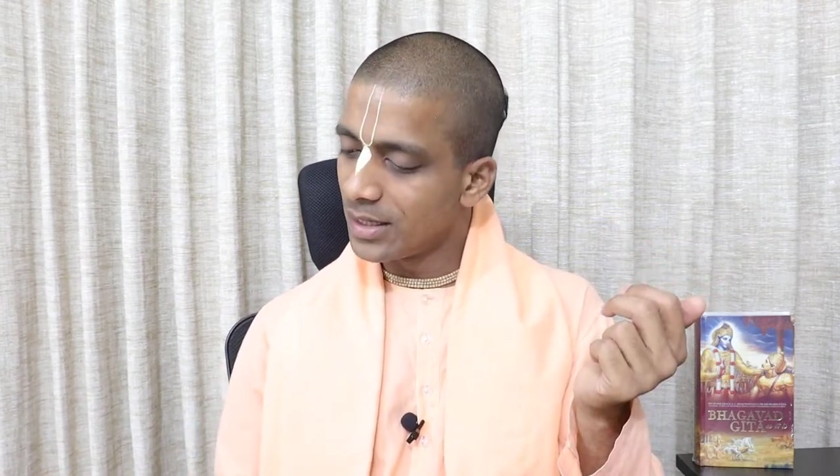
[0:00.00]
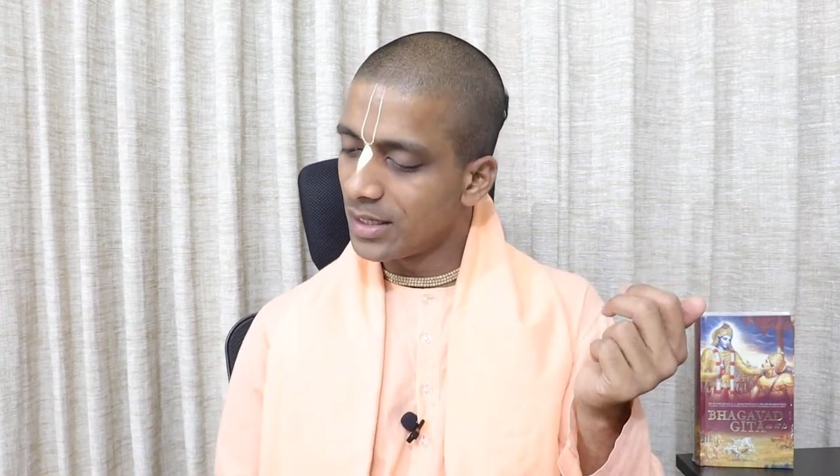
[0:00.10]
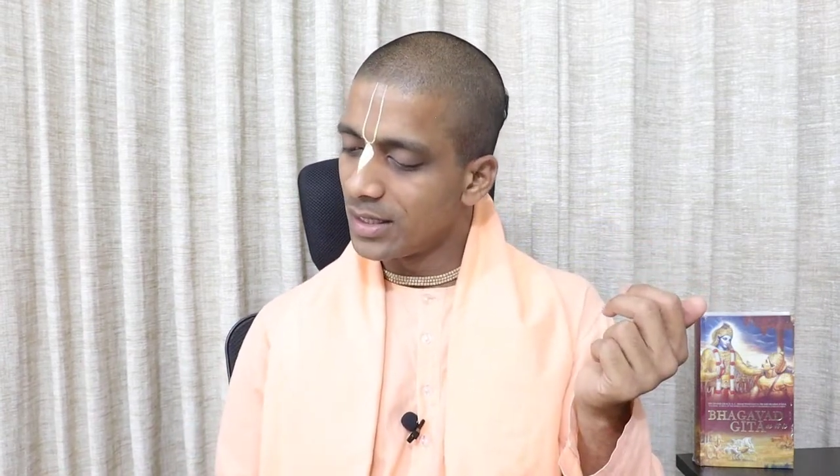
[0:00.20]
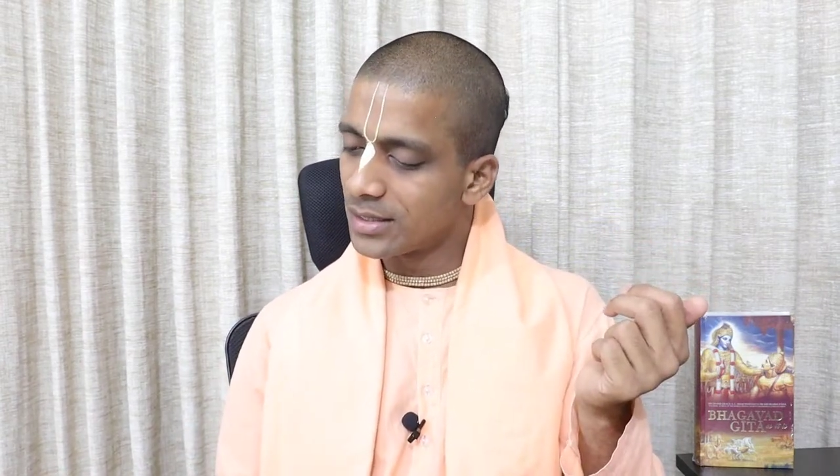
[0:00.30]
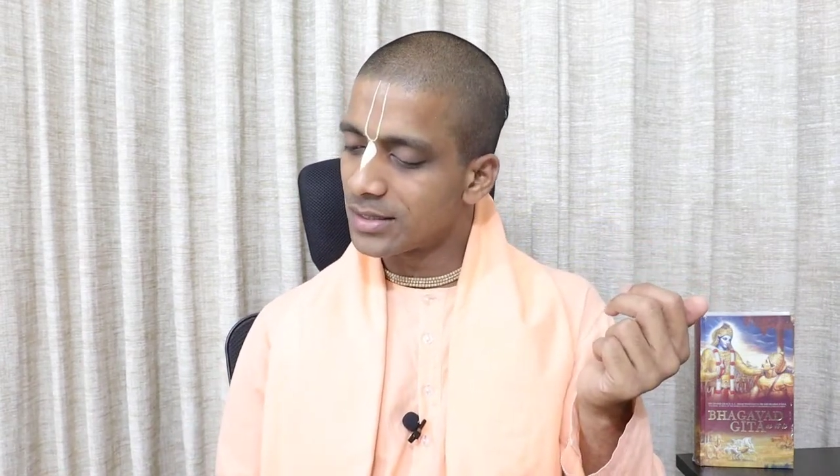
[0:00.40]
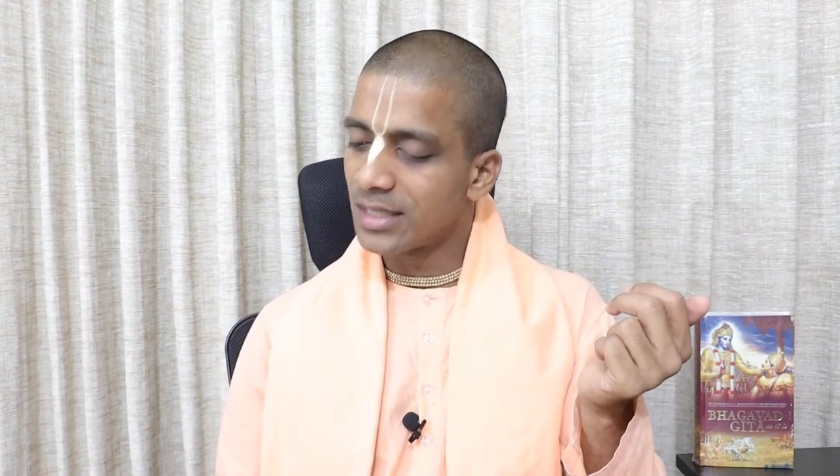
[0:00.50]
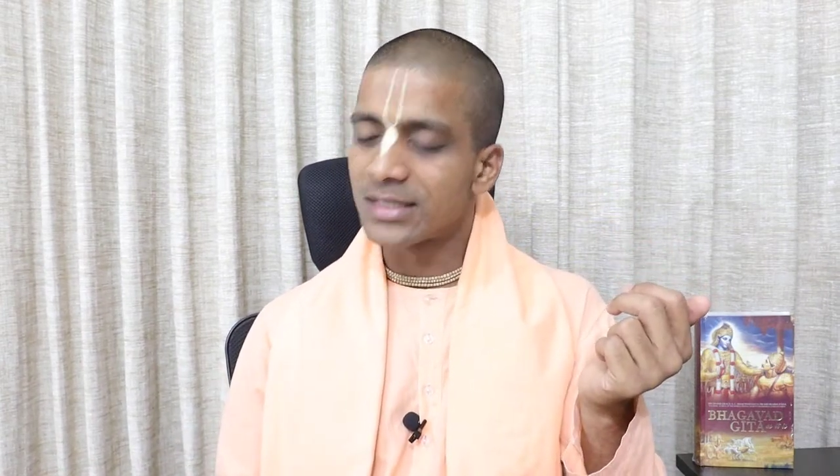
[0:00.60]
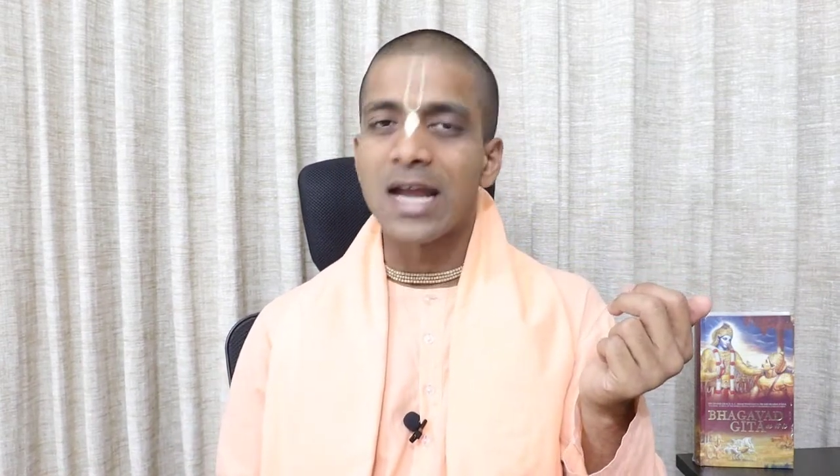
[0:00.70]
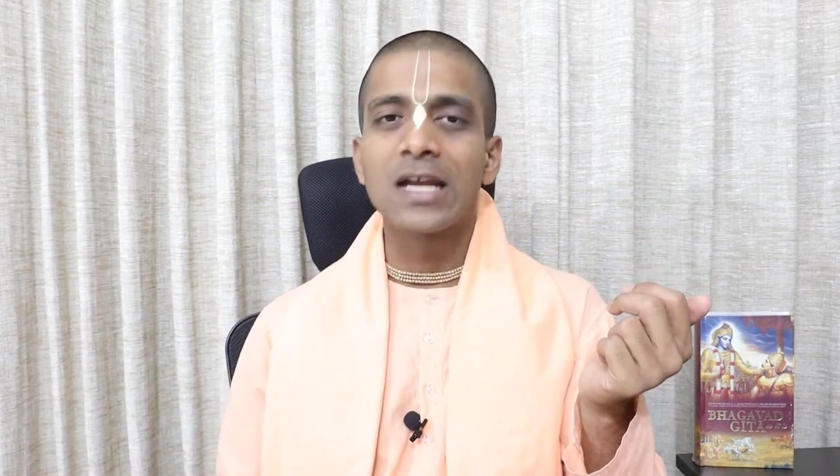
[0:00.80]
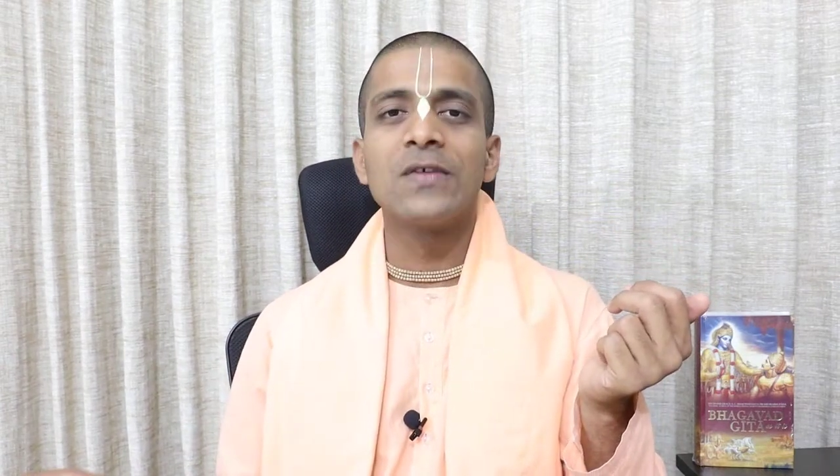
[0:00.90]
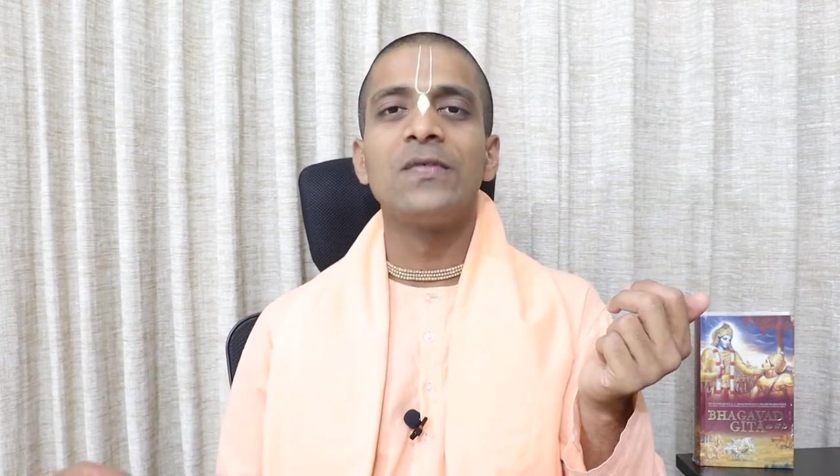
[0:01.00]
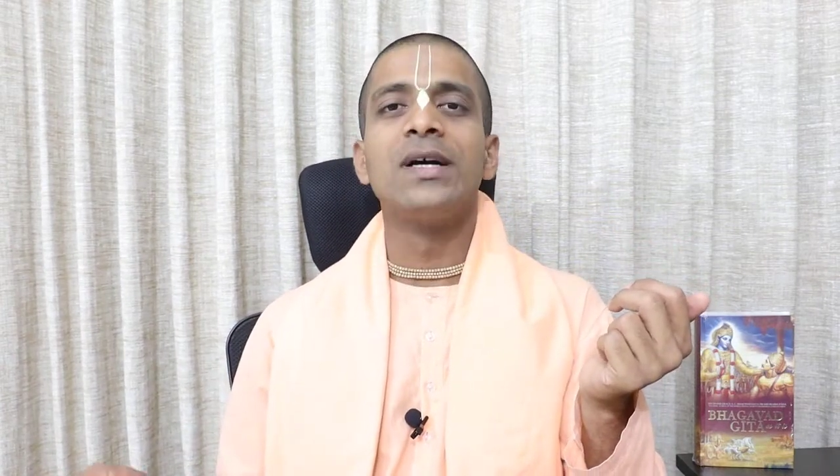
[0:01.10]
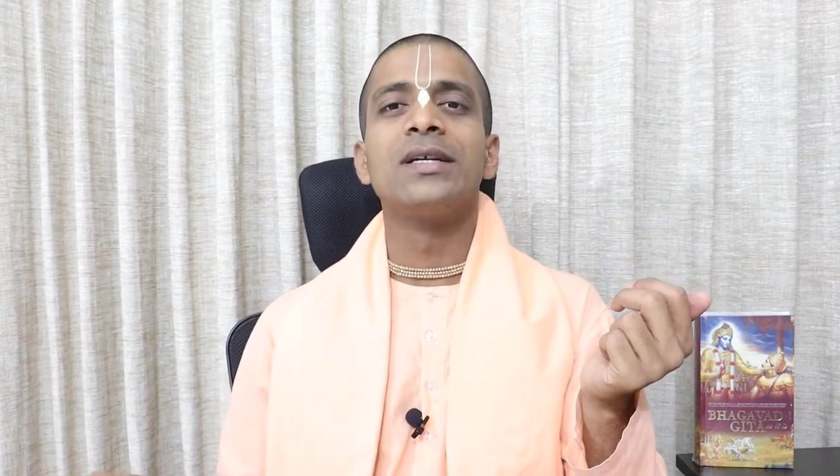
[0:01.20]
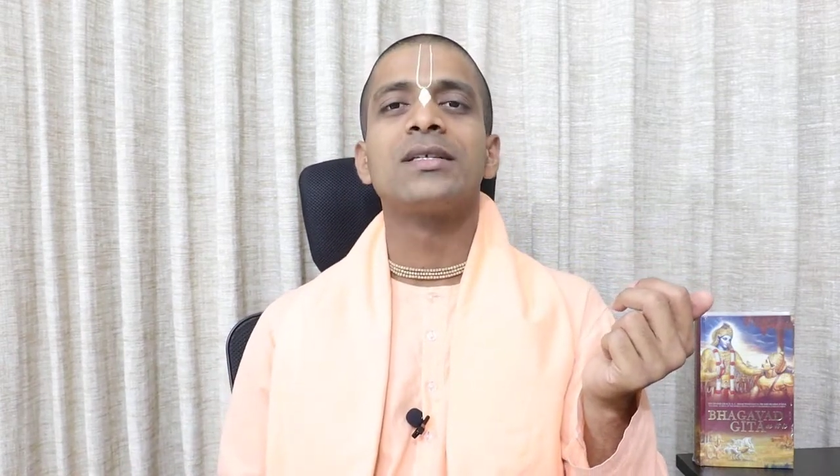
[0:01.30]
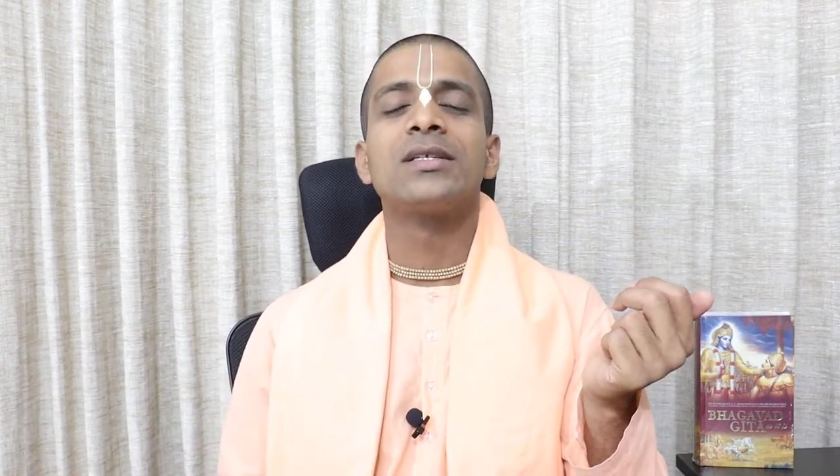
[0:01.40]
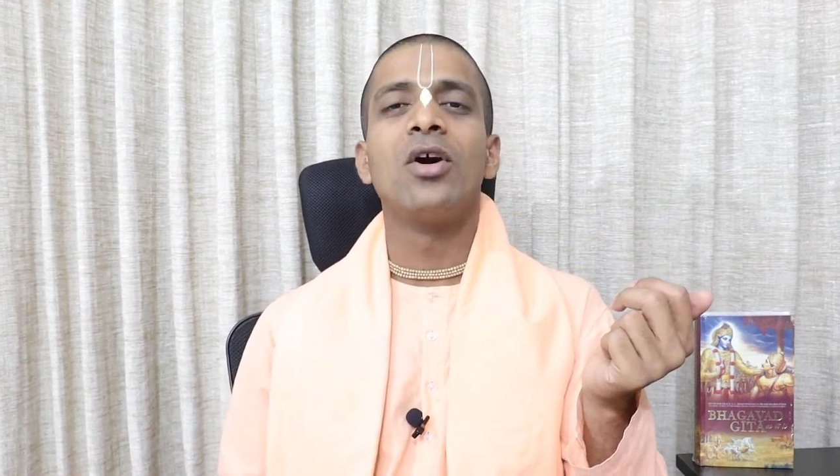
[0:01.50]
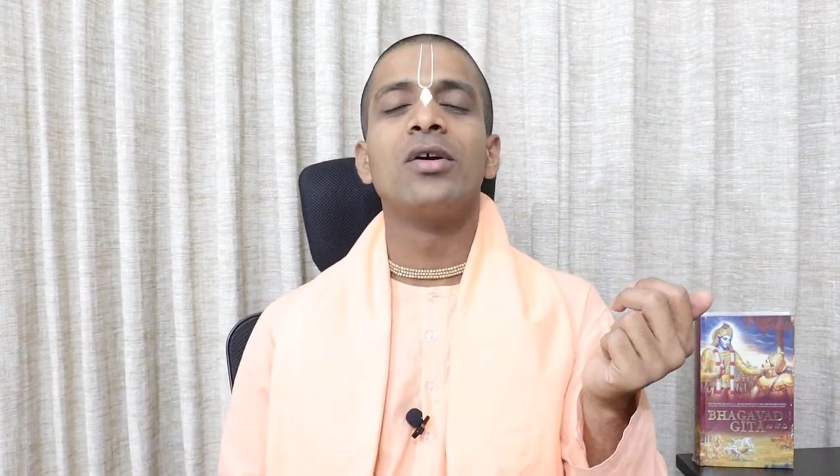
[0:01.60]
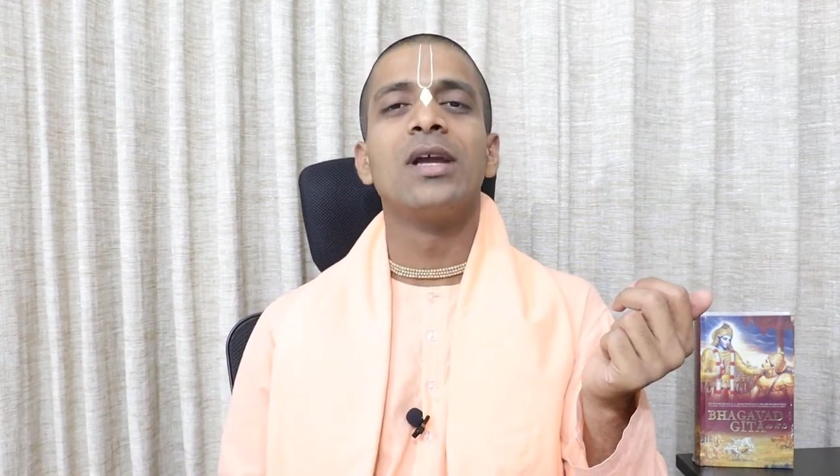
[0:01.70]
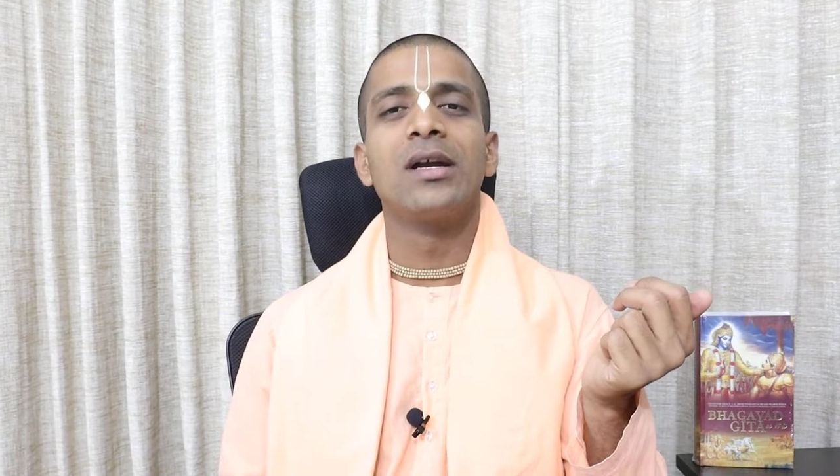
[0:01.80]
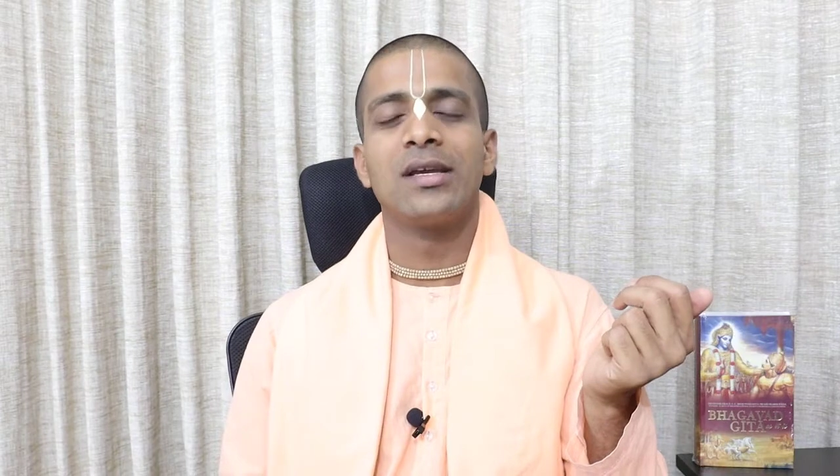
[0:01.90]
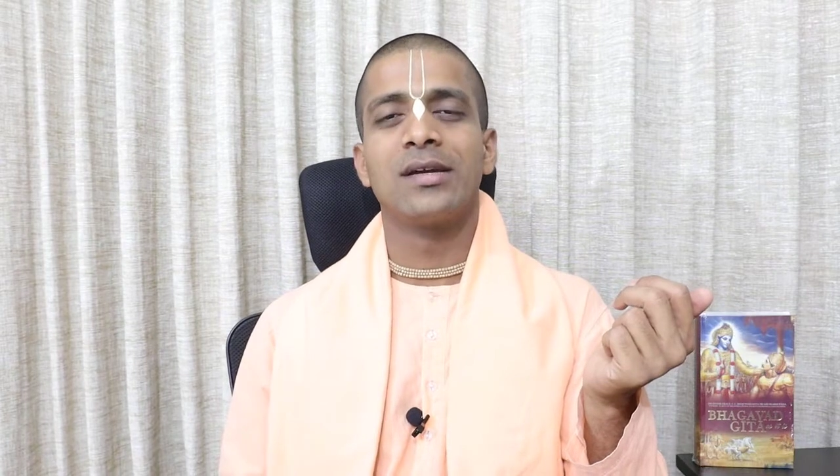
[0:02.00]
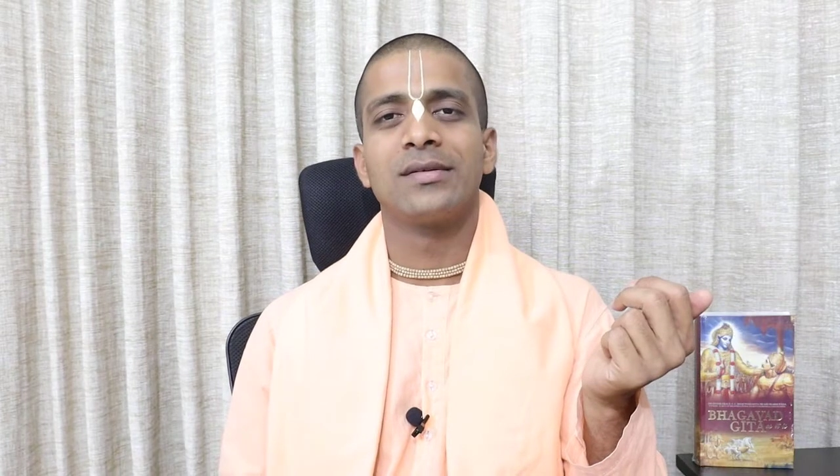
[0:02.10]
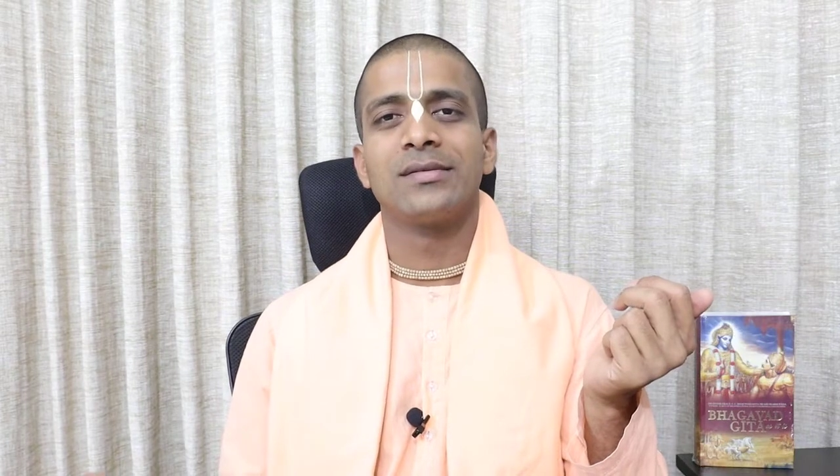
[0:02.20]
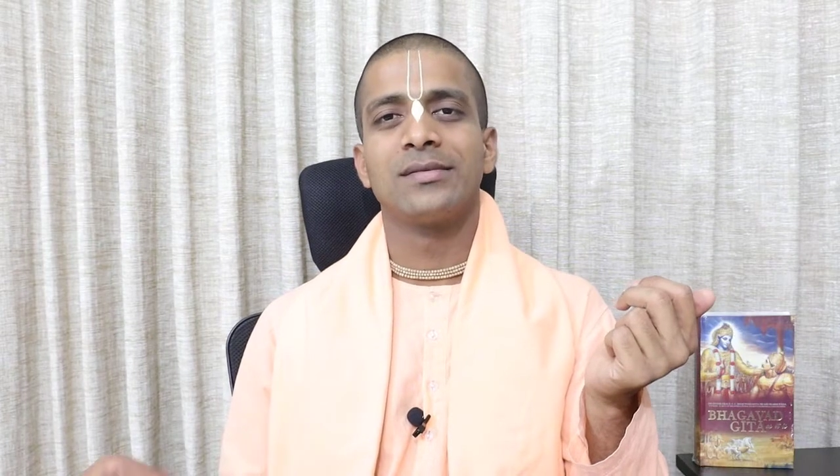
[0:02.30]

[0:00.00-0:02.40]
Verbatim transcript: is the sacrifice or yajna.